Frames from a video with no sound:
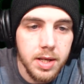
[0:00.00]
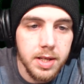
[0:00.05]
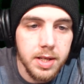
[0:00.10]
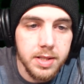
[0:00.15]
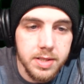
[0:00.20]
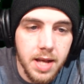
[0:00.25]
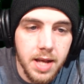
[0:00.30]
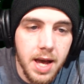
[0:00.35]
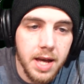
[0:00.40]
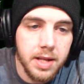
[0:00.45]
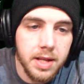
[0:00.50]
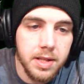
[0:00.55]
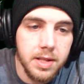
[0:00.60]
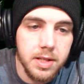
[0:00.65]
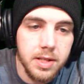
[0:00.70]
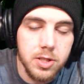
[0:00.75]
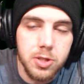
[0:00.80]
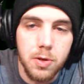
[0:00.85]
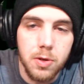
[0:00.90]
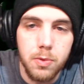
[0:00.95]

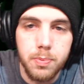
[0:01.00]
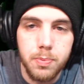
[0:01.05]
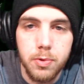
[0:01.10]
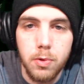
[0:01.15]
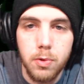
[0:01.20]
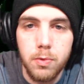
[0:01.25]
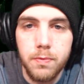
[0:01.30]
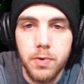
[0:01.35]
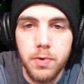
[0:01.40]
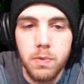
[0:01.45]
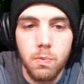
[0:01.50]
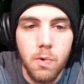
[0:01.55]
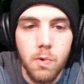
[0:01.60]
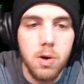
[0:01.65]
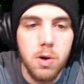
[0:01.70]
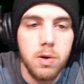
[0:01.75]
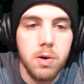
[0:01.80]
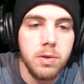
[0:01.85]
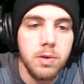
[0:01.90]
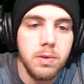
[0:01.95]
Exactly. So proven
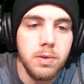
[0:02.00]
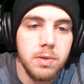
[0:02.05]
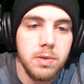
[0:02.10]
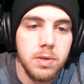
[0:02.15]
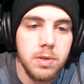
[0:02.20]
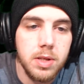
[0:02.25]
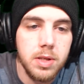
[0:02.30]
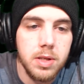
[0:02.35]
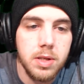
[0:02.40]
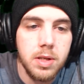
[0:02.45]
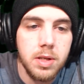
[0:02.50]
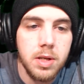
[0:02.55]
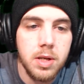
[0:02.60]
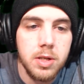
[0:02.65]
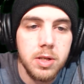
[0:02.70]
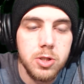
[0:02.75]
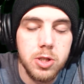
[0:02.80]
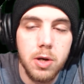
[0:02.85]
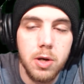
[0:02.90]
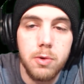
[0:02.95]
wrong.
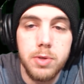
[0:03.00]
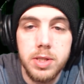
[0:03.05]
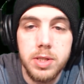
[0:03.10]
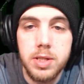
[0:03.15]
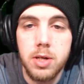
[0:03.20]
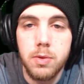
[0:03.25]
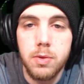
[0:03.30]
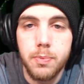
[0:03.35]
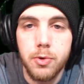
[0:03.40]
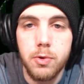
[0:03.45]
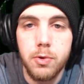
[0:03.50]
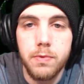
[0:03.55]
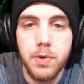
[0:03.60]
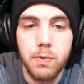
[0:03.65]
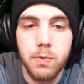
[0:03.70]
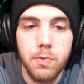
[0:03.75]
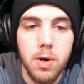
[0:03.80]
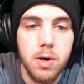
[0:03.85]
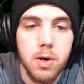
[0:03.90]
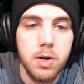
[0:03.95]
So until
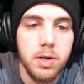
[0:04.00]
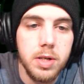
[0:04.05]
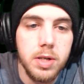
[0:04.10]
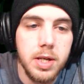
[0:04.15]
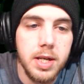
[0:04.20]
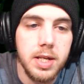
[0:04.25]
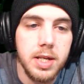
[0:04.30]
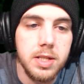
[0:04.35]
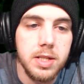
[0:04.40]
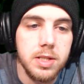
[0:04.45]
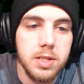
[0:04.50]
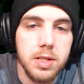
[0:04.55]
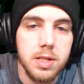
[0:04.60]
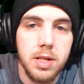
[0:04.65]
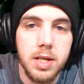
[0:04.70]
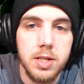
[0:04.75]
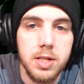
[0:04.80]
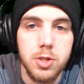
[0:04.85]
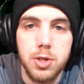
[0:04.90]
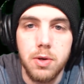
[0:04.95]
proven wrong, it's
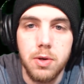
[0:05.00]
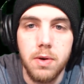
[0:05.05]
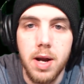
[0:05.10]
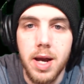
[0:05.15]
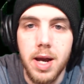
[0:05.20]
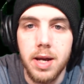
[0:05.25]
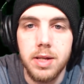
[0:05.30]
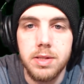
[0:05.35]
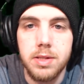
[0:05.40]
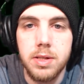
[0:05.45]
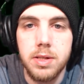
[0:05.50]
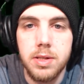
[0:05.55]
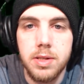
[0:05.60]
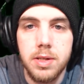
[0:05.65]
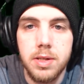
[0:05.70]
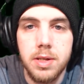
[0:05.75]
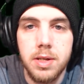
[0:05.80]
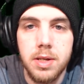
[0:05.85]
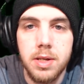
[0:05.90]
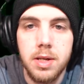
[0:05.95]
correct.
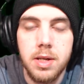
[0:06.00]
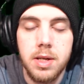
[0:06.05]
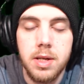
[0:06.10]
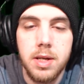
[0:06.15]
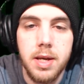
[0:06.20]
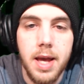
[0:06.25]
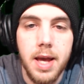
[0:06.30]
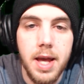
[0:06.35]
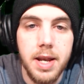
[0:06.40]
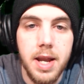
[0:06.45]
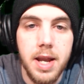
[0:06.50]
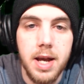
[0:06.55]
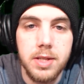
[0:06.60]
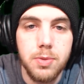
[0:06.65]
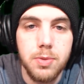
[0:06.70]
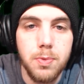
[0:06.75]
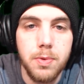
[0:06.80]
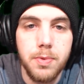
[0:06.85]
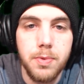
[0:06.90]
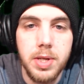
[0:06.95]
And
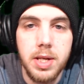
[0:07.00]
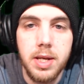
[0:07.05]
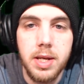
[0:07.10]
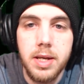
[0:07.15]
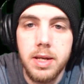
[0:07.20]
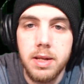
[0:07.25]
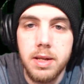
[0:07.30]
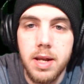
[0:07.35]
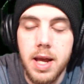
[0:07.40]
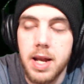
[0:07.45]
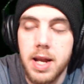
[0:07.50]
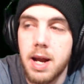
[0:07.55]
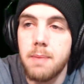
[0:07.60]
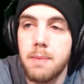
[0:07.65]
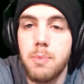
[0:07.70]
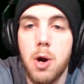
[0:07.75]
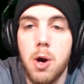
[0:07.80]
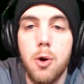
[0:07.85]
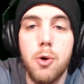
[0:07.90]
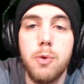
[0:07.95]
that's what we need. And
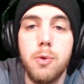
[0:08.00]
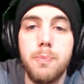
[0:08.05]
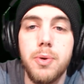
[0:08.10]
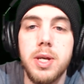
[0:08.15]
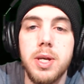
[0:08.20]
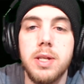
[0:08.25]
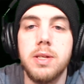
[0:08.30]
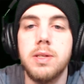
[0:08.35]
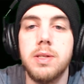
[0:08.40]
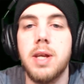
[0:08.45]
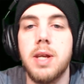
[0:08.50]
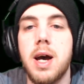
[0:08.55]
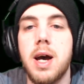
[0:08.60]
I'm hoping